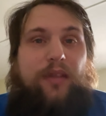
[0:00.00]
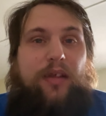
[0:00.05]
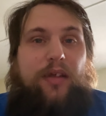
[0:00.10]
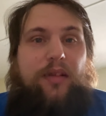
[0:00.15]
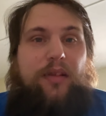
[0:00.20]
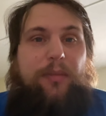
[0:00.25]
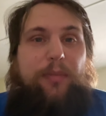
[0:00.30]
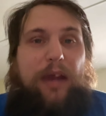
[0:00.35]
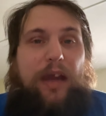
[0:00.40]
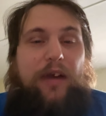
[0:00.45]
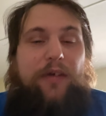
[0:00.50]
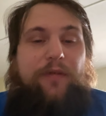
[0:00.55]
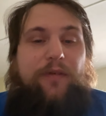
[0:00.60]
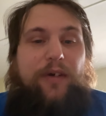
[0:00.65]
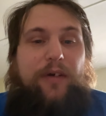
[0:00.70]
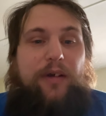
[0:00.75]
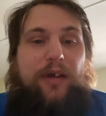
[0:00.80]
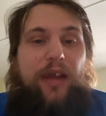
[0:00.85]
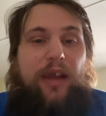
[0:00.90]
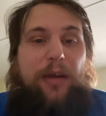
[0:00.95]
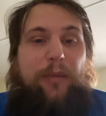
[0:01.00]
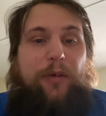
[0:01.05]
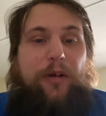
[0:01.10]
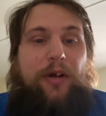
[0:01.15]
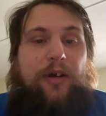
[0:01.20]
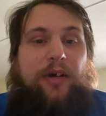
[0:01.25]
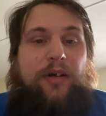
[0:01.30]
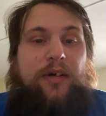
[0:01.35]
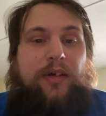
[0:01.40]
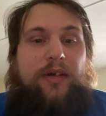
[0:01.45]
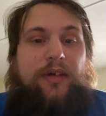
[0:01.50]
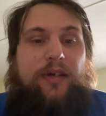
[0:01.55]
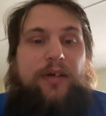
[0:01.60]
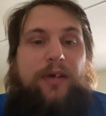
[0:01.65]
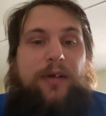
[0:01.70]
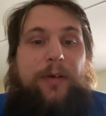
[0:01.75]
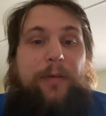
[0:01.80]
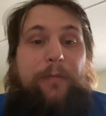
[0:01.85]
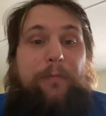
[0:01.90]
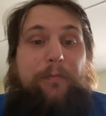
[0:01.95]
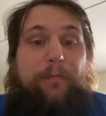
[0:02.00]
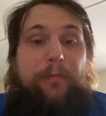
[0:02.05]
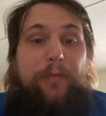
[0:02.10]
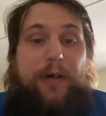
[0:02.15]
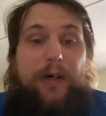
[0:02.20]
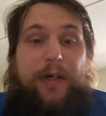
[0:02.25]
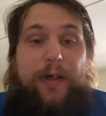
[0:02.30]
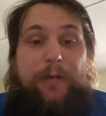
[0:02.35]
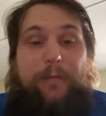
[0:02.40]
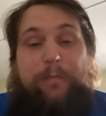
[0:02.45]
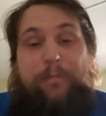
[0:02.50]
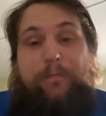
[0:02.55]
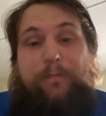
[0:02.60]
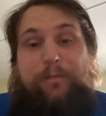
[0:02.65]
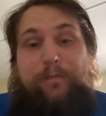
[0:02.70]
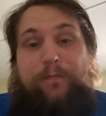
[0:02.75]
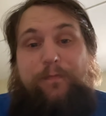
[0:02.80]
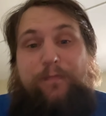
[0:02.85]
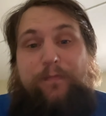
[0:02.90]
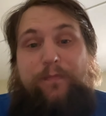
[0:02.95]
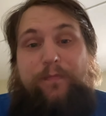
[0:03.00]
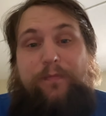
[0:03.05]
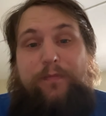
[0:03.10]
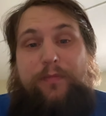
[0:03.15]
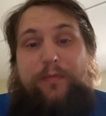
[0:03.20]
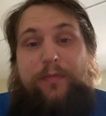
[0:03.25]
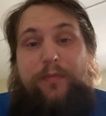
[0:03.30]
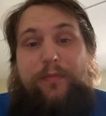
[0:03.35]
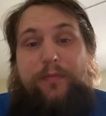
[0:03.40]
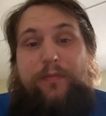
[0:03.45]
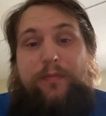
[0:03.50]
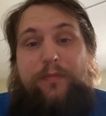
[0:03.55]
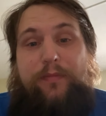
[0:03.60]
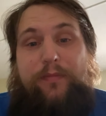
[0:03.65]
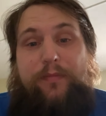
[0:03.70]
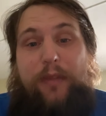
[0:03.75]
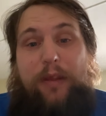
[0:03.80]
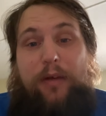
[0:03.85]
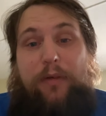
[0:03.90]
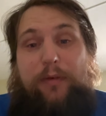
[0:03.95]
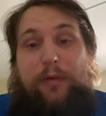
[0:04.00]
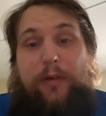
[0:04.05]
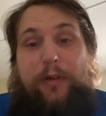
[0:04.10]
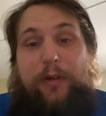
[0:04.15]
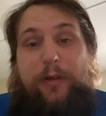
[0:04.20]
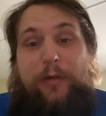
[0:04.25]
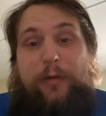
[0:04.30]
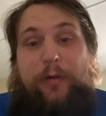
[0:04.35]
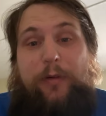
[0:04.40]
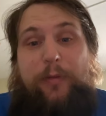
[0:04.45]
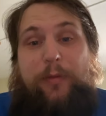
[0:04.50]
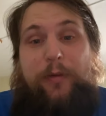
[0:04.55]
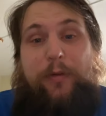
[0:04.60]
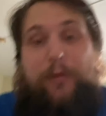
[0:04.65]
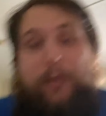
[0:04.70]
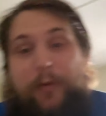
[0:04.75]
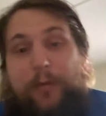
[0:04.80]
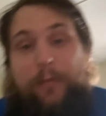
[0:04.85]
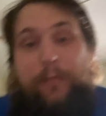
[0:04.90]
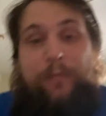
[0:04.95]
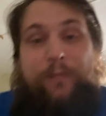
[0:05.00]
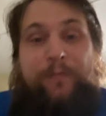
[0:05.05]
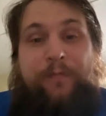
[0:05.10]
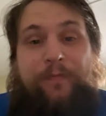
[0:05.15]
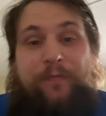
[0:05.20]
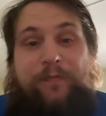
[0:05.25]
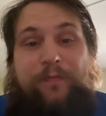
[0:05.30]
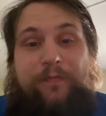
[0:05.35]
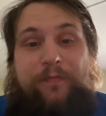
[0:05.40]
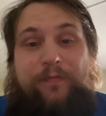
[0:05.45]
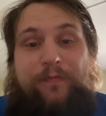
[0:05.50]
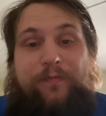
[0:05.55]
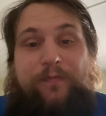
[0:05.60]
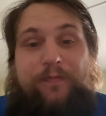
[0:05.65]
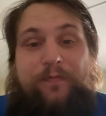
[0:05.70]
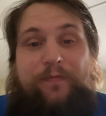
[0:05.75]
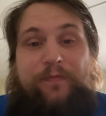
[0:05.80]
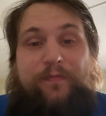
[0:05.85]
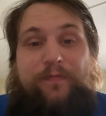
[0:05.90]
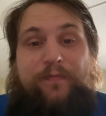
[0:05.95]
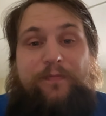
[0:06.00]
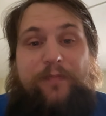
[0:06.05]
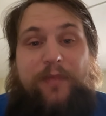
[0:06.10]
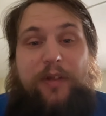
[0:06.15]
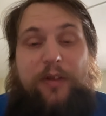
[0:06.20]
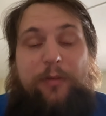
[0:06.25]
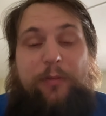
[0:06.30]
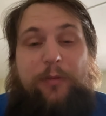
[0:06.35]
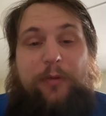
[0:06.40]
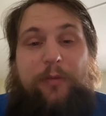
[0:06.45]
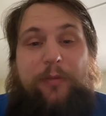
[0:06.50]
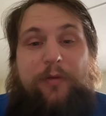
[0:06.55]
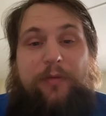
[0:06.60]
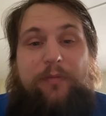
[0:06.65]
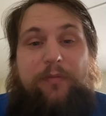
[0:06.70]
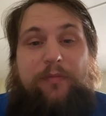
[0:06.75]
the back fit camera, but really, do I want to at the moment?